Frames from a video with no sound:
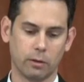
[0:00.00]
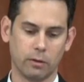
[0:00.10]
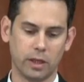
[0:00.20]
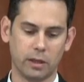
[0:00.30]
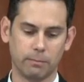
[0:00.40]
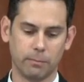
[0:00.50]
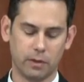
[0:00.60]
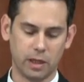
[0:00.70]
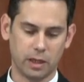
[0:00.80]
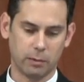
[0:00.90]
the,
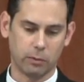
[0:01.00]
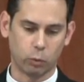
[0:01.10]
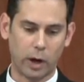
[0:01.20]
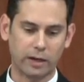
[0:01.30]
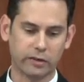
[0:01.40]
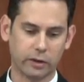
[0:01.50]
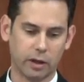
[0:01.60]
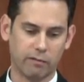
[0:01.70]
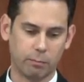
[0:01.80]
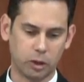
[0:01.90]
the, uh, the rights
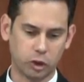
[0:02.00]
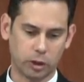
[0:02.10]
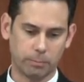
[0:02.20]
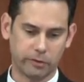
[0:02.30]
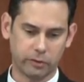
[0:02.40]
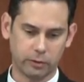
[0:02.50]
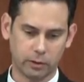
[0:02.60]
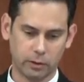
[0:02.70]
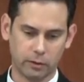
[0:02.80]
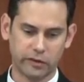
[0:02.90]
of bishops,
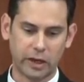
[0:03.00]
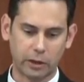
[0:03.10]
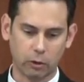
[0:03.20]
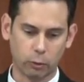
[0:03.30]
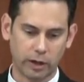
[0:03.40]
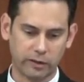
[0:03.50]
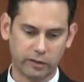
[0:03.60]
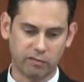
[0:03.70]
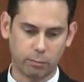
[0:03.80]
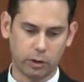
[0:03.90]
the secular rights
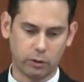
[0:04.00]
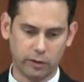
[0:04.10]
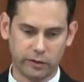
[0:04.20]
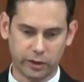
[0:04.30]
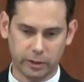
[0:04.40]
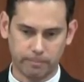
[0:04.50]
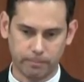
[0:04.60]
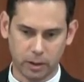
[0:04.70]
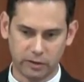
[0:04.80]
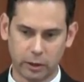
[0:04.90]
of you know, these uh,
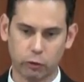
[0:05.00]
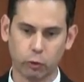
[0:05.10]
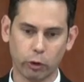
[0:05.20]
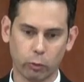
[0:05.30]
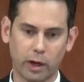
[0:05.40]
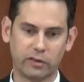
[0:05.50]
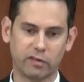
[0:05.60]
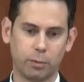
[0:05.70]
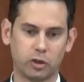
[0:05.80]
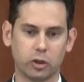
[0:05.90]
territorial rights
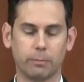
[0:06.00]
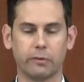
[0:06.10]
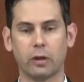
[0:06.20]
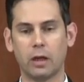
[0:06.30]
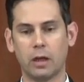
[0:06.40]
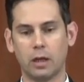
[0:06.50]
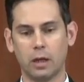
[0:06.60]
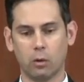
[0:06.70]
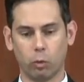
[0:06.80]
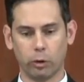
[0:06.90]
of bishops,
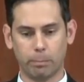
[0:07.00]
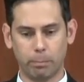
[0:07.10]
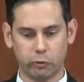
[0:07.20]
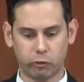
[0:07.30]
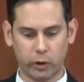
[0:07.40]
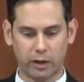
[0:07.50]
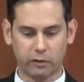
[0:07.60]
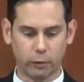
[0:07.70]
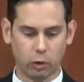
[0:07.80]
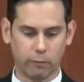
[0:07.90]
were
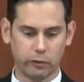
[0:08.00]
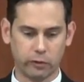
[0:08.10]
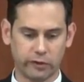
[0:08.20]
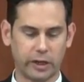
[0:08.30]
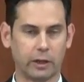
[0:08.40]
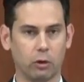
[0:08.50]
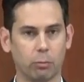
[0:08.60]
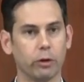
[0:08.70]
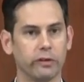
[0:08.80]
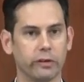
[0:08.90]
transferred over to the secular
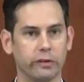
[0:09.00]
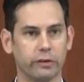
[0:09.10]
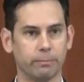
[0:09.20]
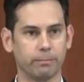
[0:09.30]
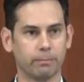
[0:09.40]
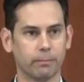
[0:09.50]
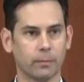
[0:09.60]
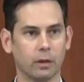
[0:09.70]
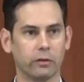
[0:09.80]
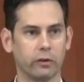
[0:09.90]
princes.
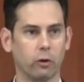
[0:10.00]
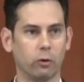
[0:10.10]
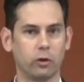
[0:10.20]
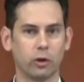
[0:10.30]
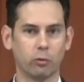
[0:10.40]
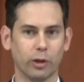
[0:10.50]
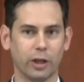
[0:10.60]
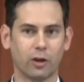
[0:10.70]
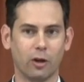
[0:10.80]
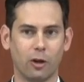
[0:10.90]
So you couldn't really
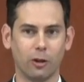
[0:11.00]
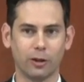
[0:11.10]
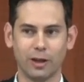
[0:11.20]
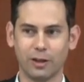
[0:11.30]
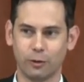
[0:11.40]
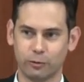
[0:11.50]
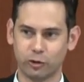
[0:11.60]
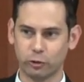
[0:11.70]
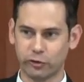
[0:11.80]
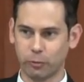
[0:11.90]
call your
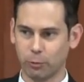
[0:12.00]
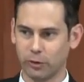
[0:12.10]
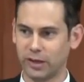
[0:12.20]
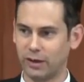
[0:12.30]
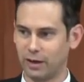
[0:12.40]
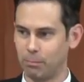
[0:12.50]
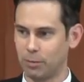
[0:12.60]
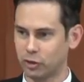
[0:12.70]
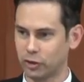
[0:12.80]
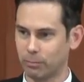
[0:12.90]
church superintendent a
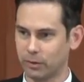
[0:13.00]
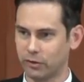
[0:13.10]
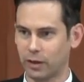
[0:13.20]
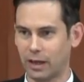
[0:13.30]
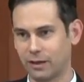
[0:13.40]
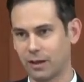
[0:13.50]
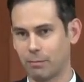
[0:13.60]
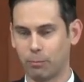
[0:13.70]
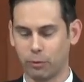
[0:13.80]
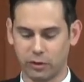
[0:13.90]
bishop, and so they had to come
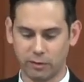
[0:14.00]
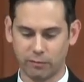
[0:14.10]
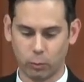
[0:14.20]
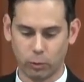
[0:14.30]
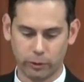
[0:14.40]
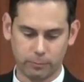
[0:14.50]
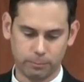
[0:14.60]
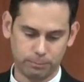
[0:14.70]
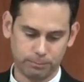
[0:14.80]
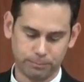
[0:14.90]
up with a different word.
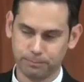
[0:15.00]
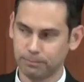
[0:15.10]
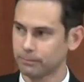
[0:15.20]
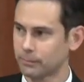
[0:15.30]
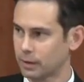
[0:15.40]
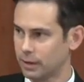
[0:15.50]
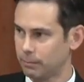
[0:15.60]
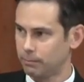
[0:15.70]
Yeah.